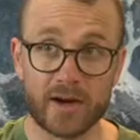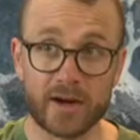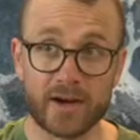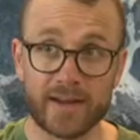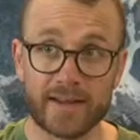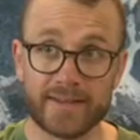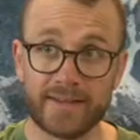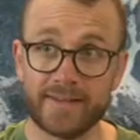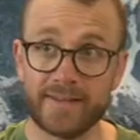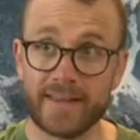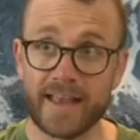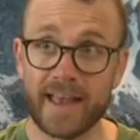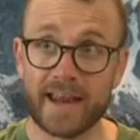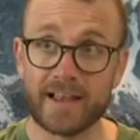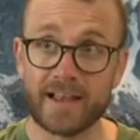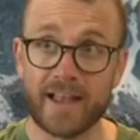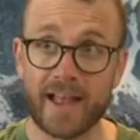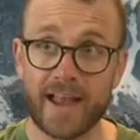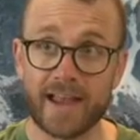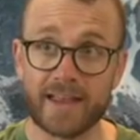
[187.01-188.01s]
Instead of
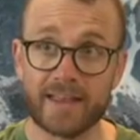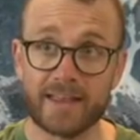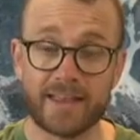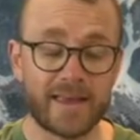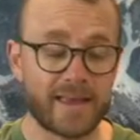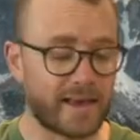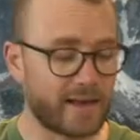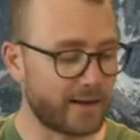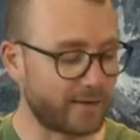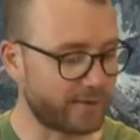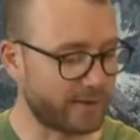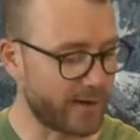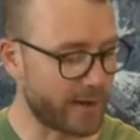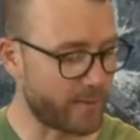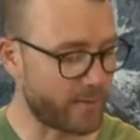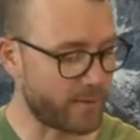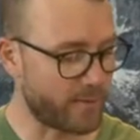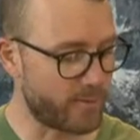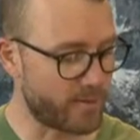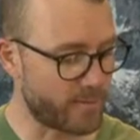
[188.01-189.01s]
like this, I'm
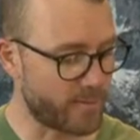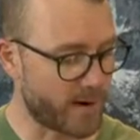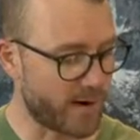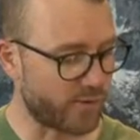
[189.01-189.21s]
going to put my